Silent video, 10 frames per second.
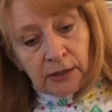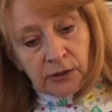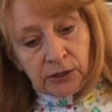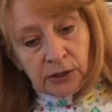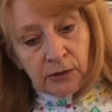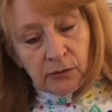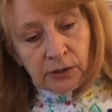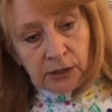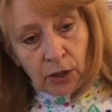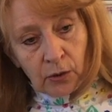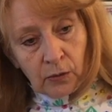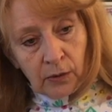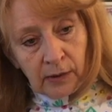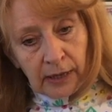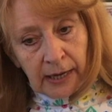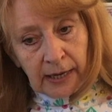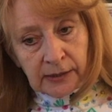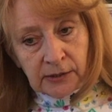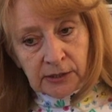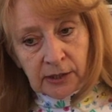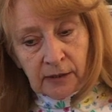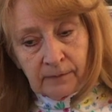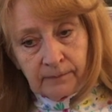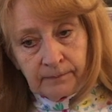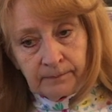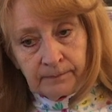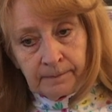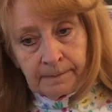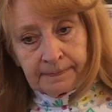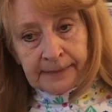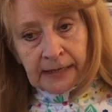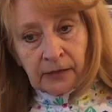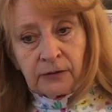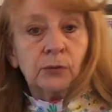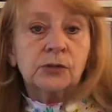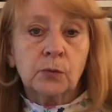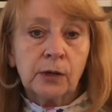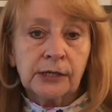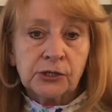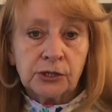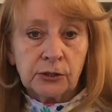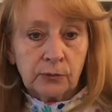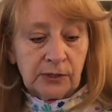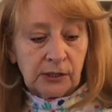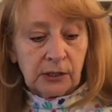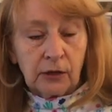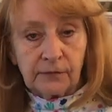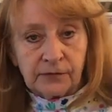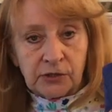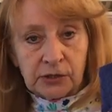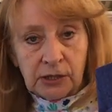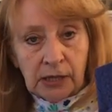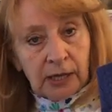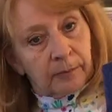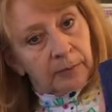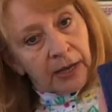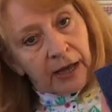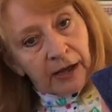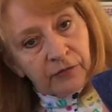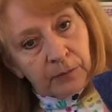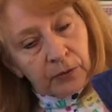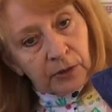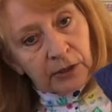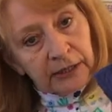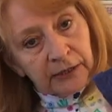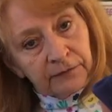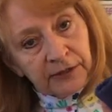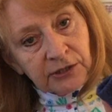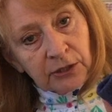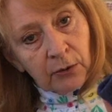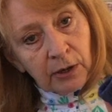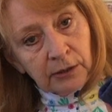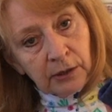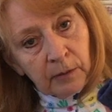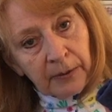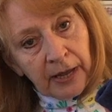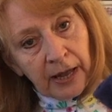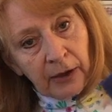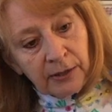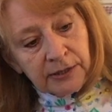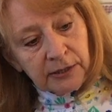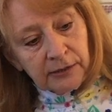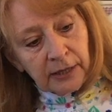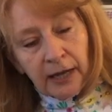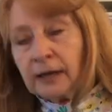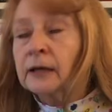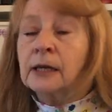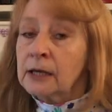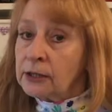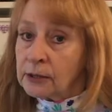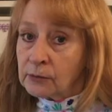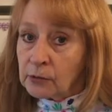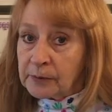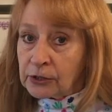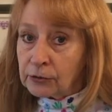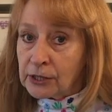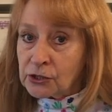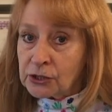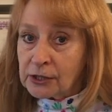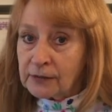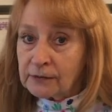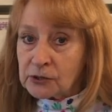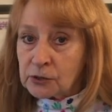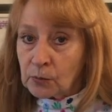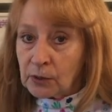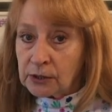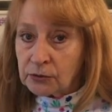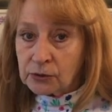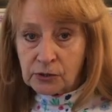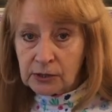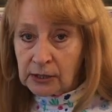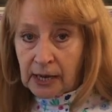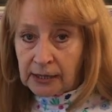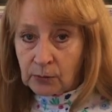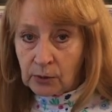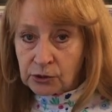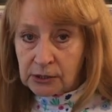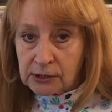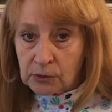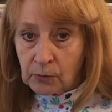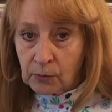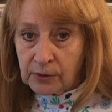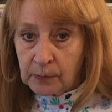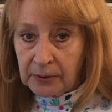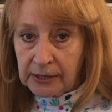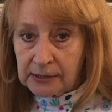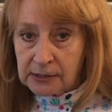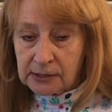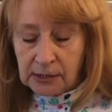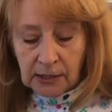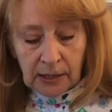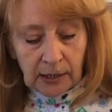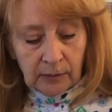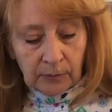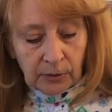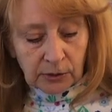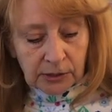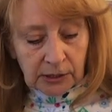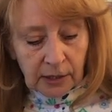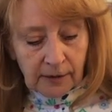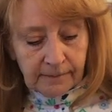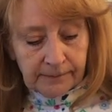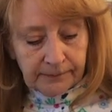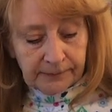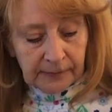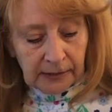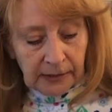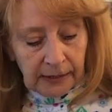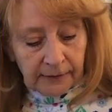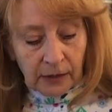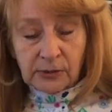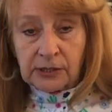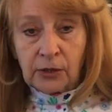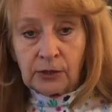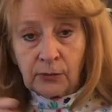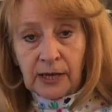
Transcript: to sew, and there was one issue with the cuffs, but I have put a little video on about how I did that. You will be cringing if you're someone who doesn't like watching someone with pins, but that was the only way I